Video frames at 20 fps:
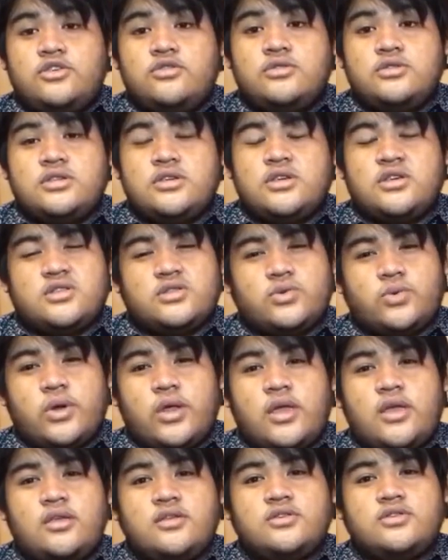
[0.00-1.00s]
using a
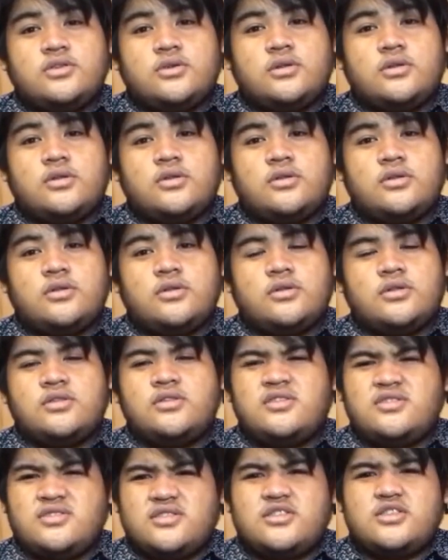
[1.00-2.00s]
triangle.
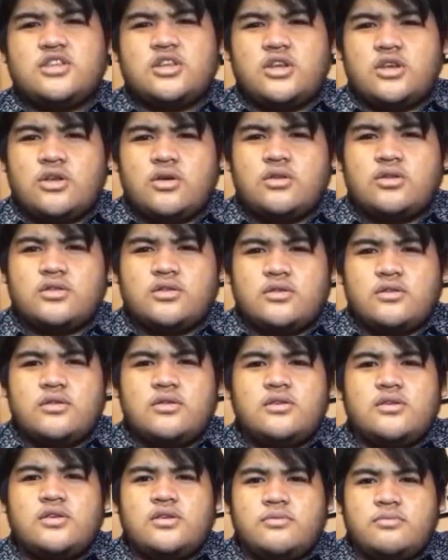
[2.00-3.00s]
This is not
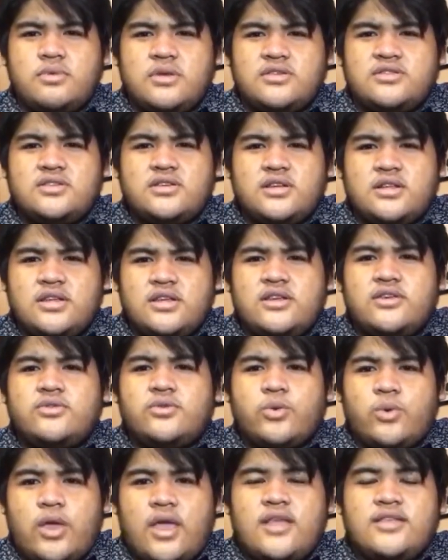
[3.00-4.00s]
basically
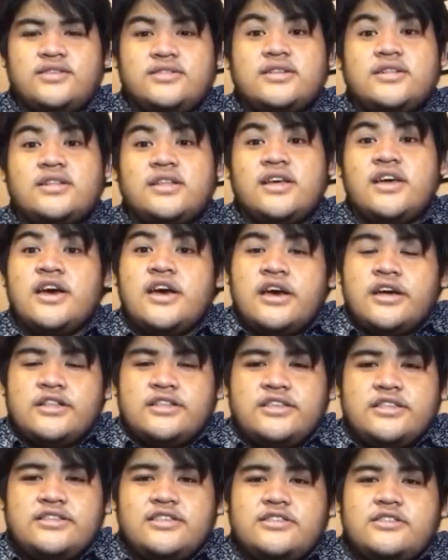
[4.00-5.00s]
a triangle.
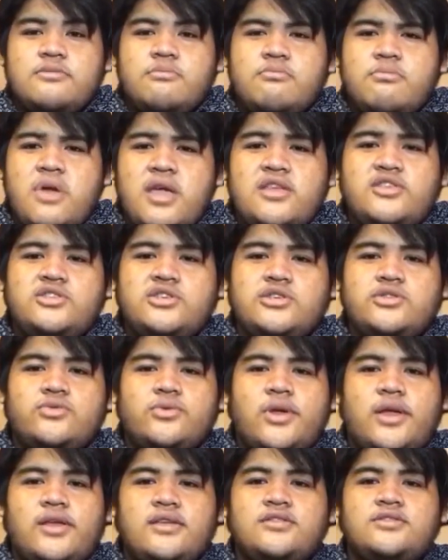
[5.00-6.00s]
This is the magic
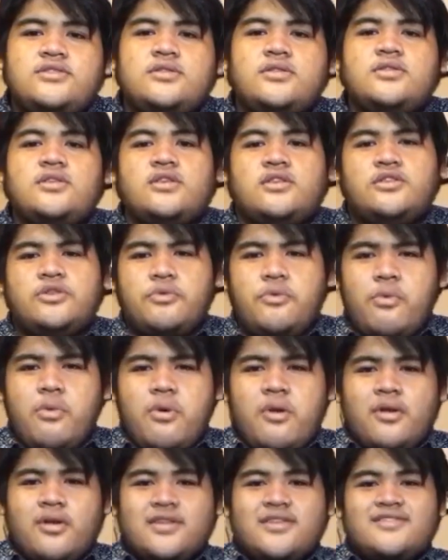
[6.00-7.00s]
triangle in the
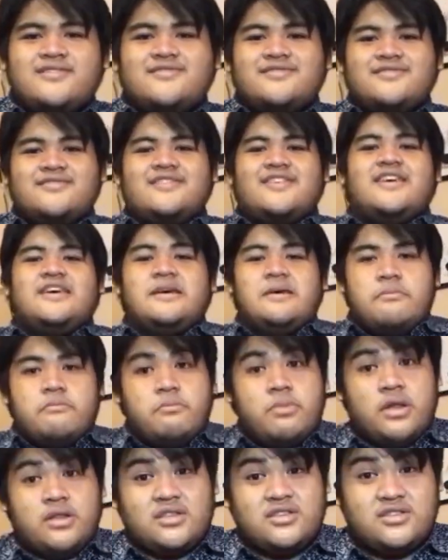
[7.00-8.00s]
world,
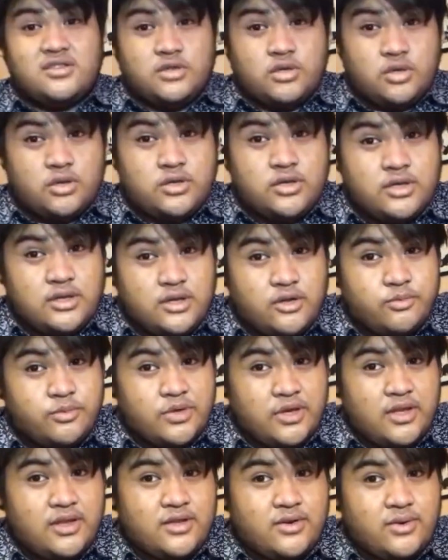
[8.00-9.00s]
but it's not the
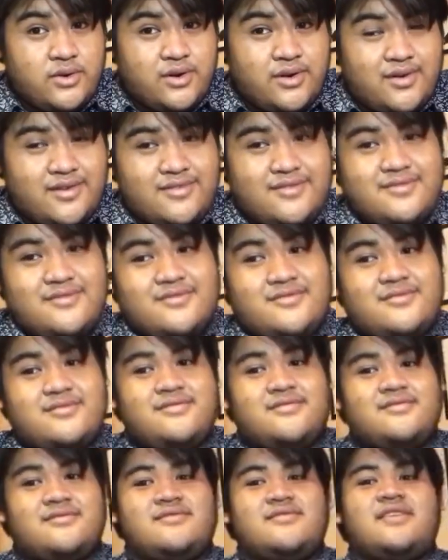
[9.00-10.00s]
illuminator.
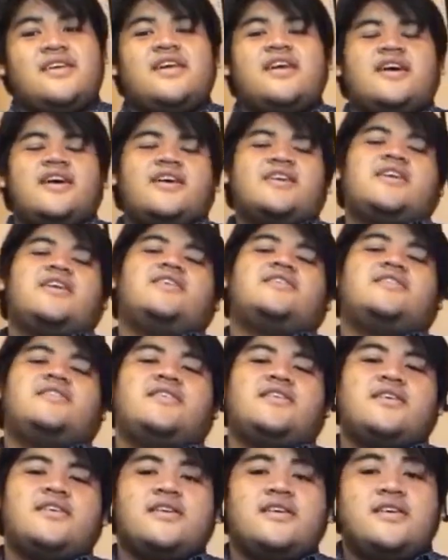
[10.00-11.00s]
Okay,
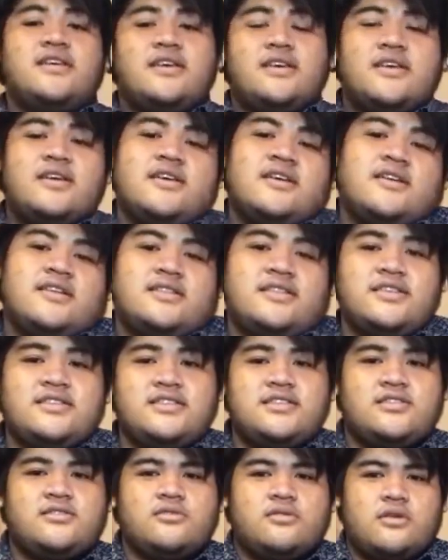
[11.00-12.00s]
this
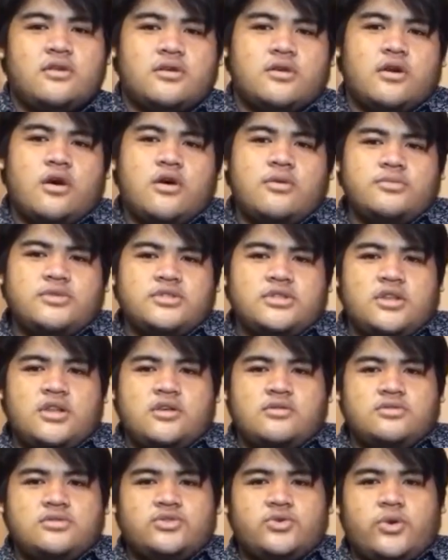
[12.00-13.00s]
is the Ohm's
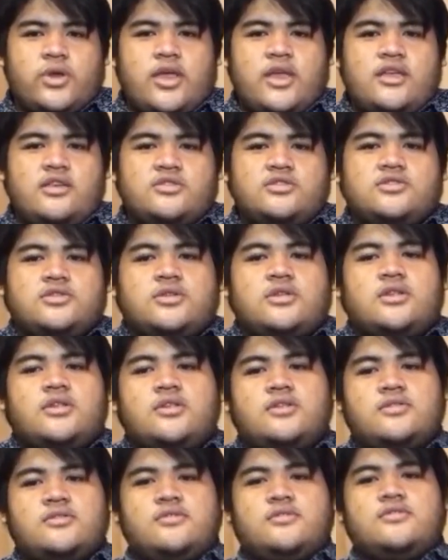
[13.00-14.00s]
law triangle.
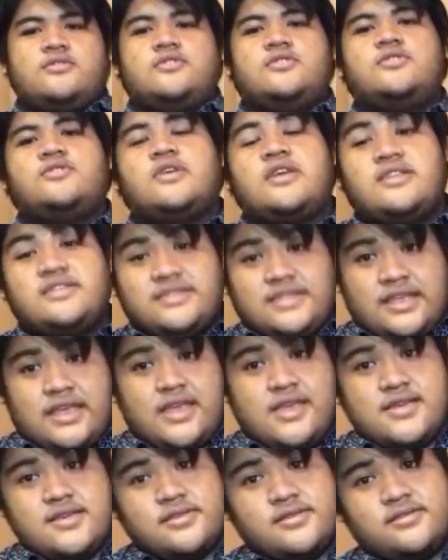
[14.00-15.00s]
You can
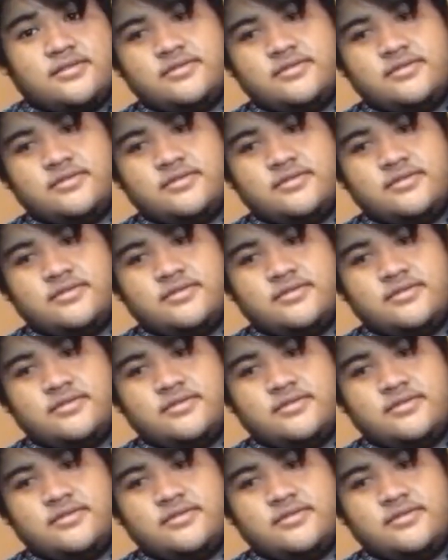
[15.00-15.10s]
see